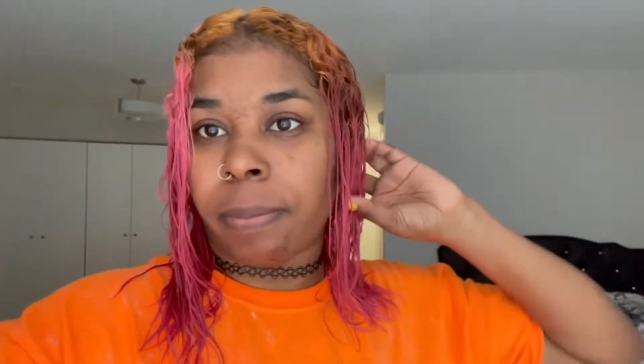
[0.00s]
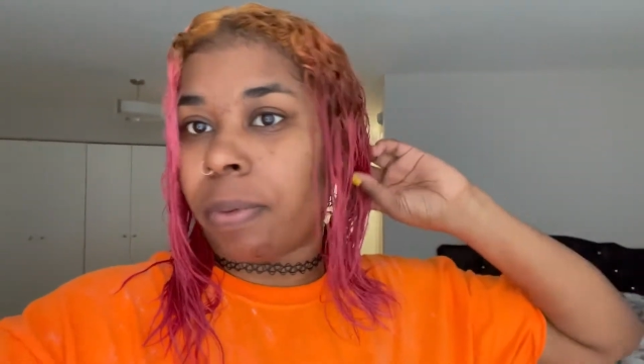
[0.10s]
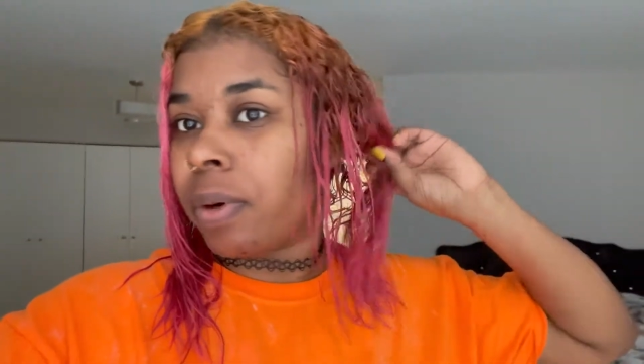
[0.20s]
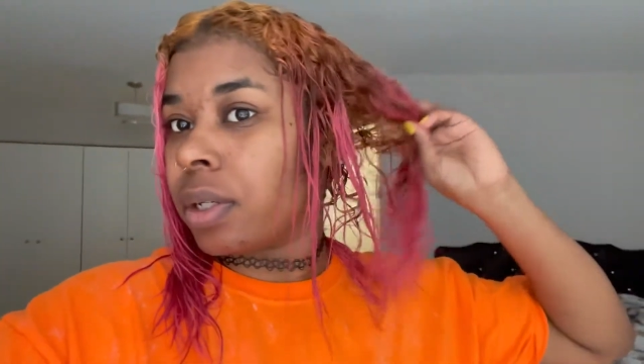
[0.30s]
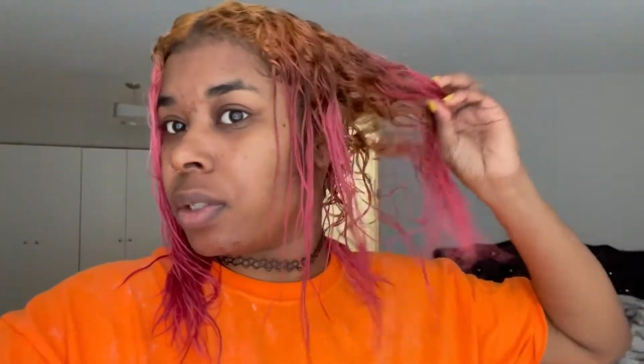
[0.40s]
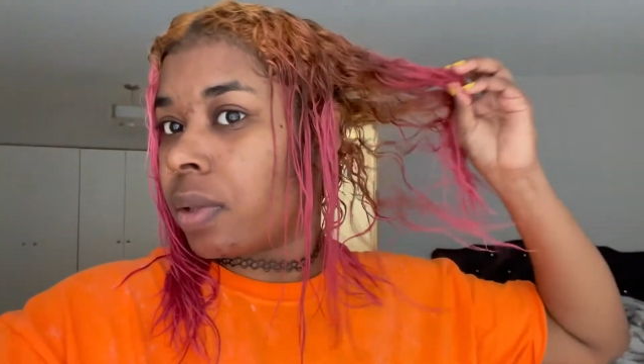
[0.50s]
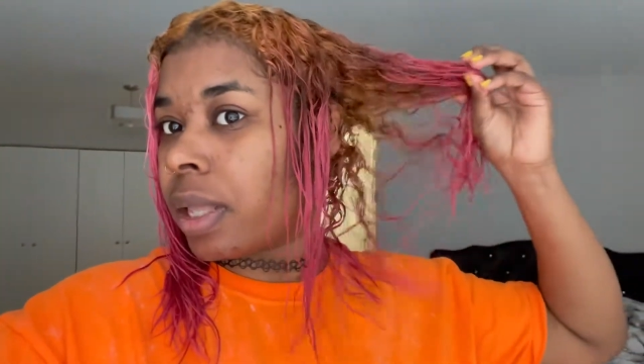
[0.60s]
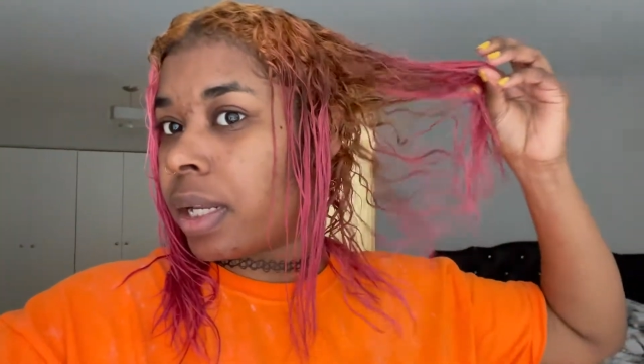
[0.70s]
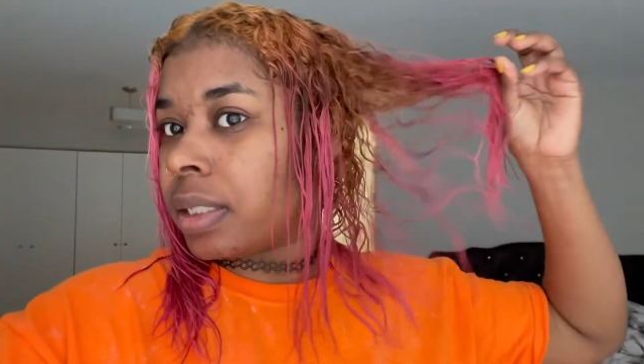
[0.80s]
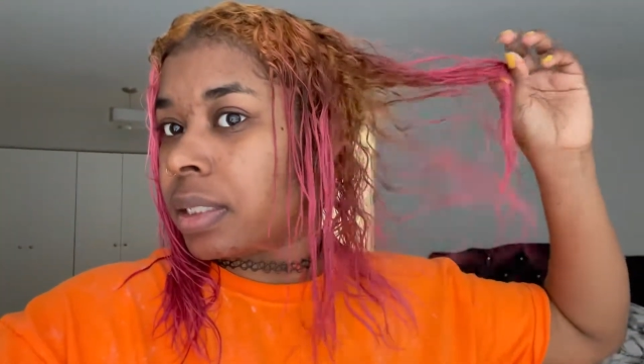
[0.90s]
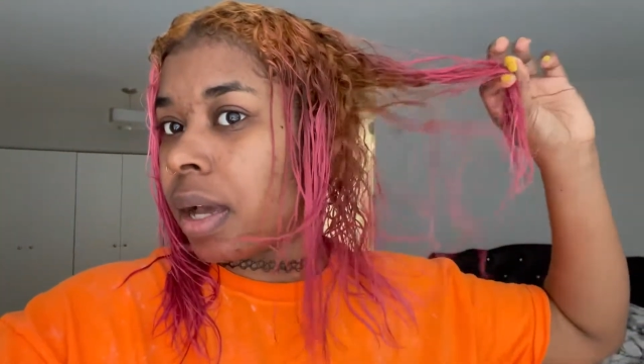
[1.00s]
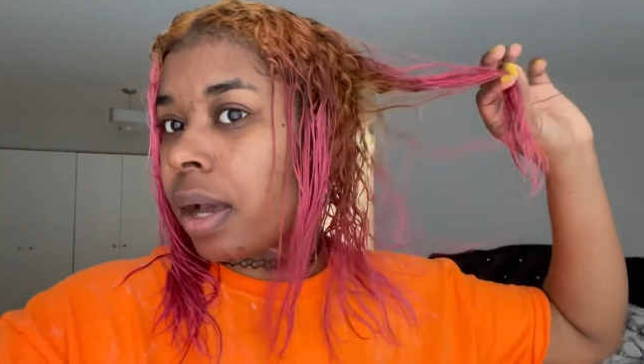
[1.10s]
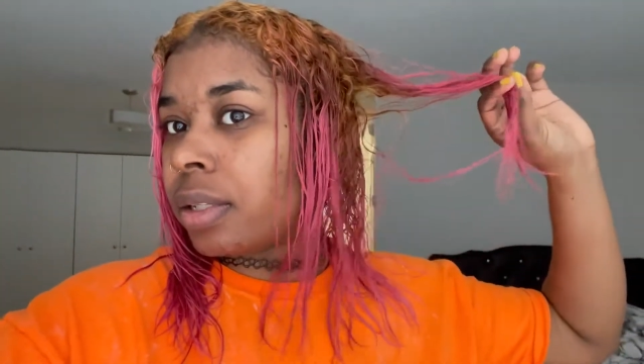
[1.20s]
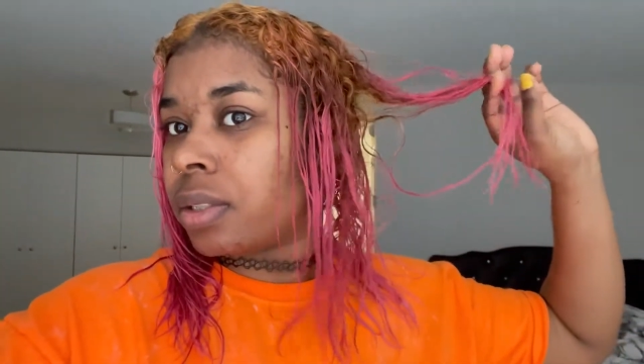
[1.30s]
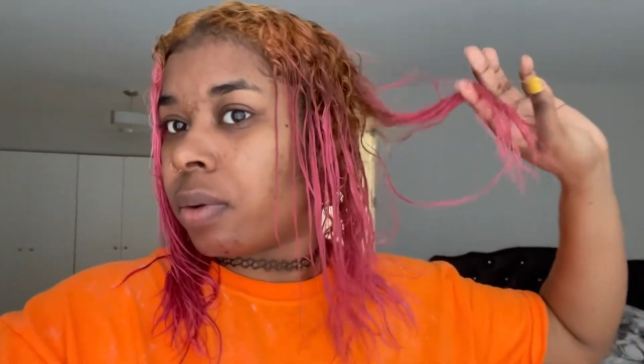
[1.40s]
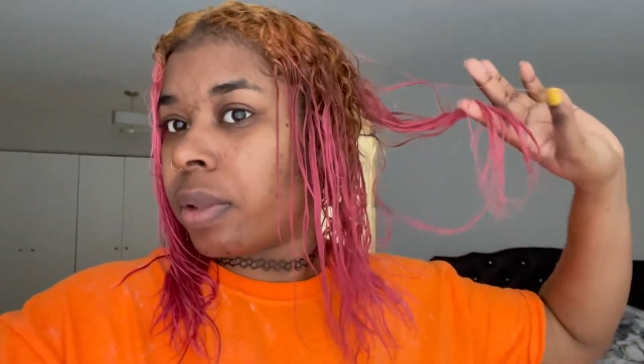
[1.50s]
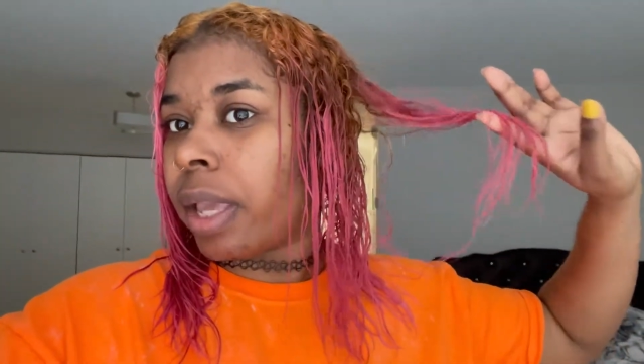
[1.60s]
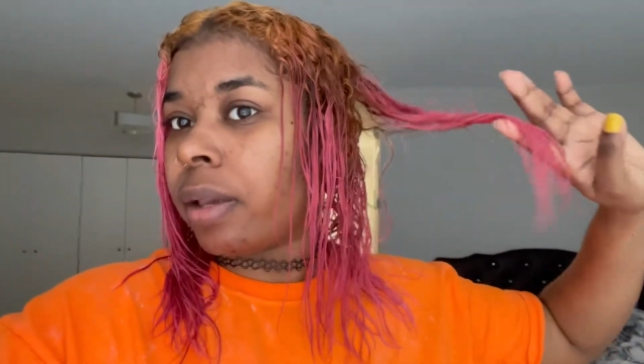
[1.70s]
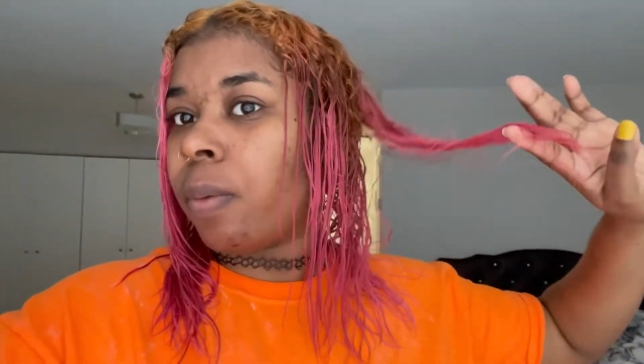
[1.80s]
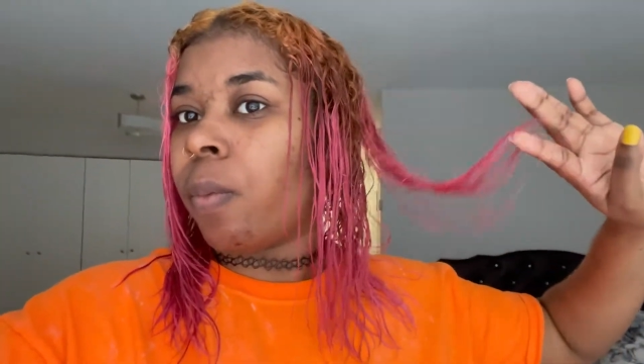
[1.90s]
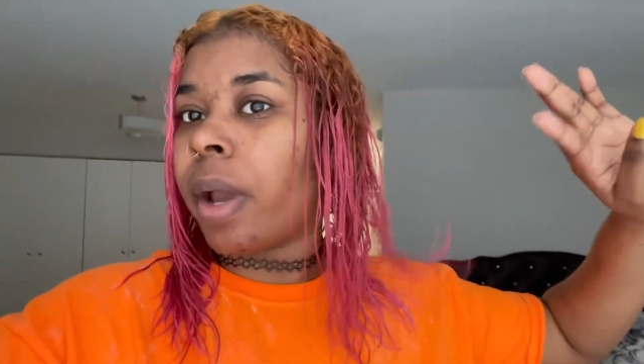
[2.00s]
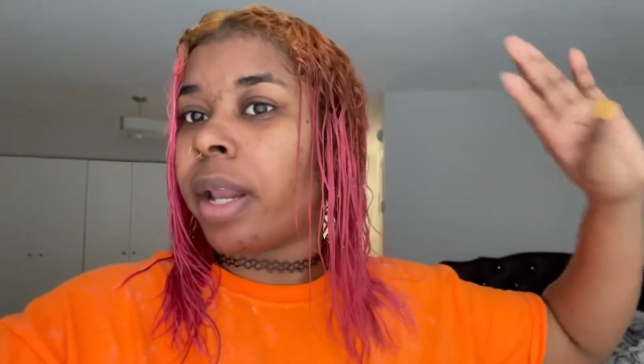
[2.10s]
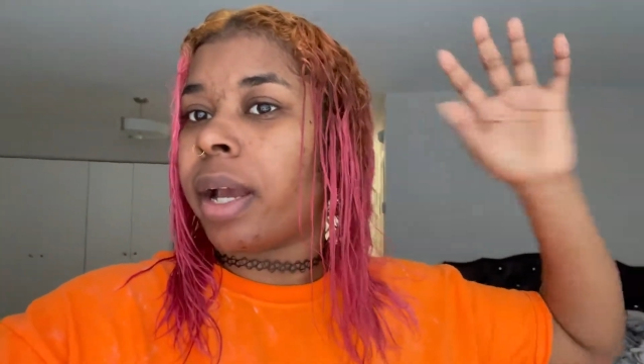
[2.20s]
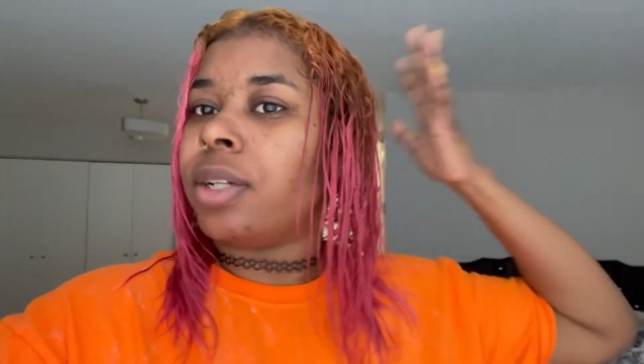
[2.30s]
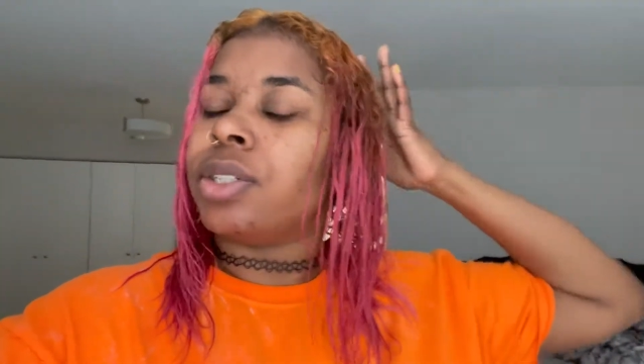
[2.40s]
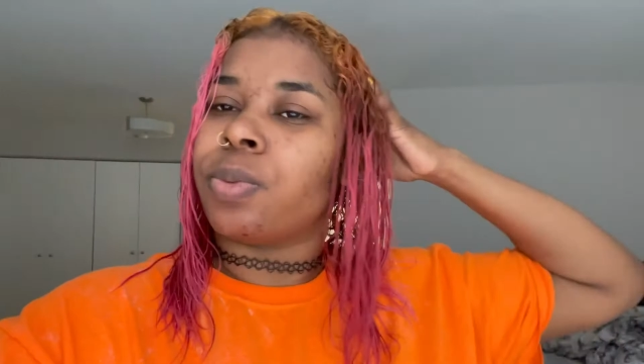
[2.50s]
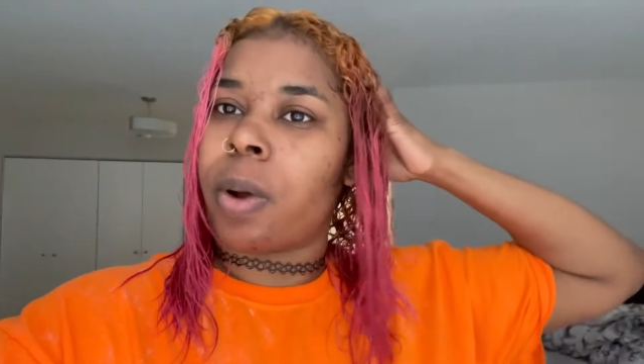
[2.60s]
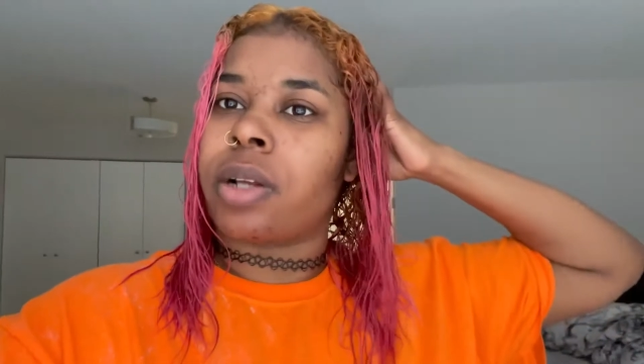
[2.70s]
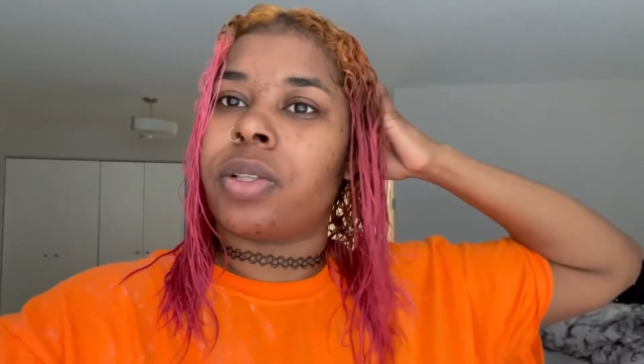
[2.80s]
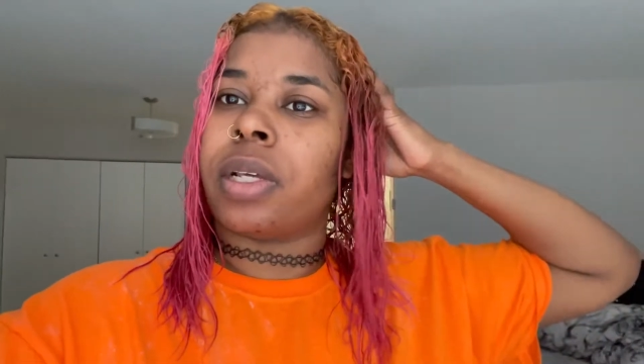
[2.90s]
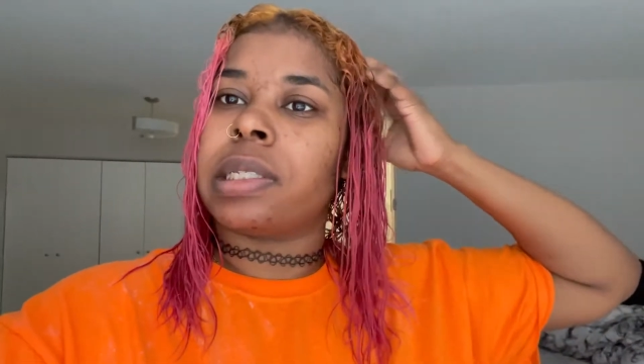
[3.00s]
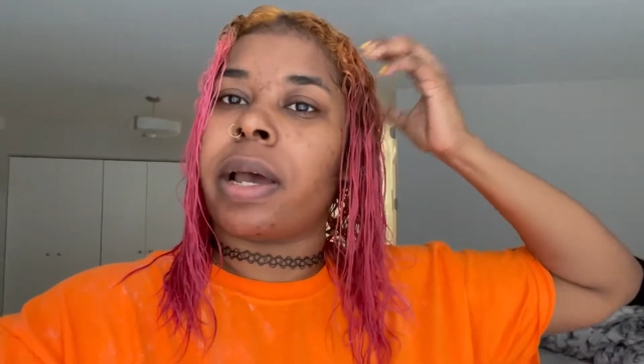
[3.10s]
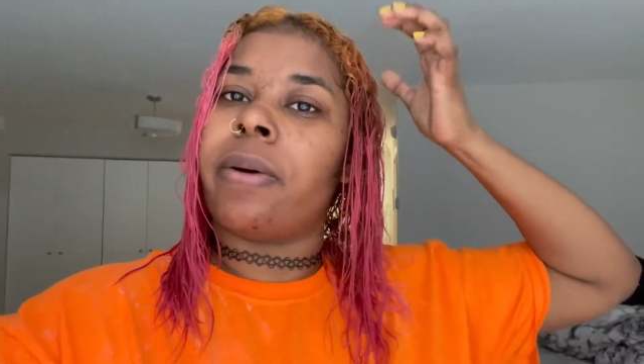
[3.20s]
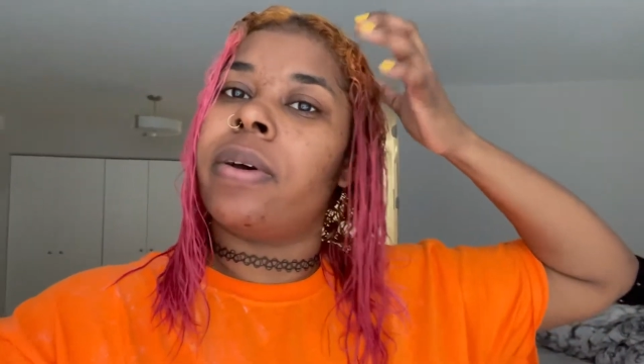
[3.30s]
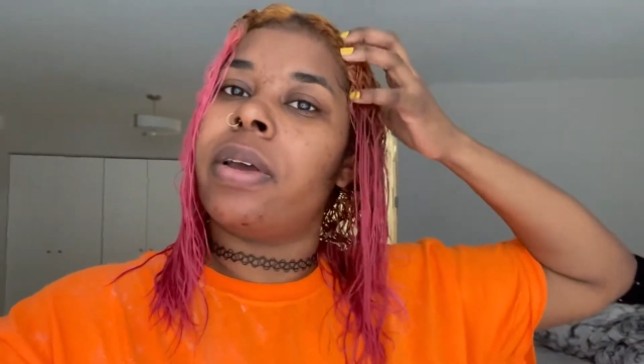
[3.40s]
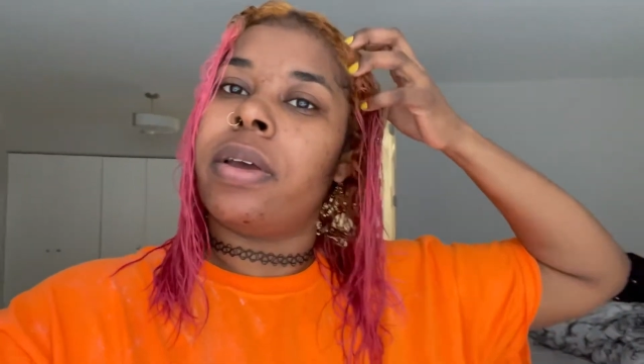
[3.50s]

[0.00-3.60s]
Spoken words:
more so that it's not so like wet. I just washed this out.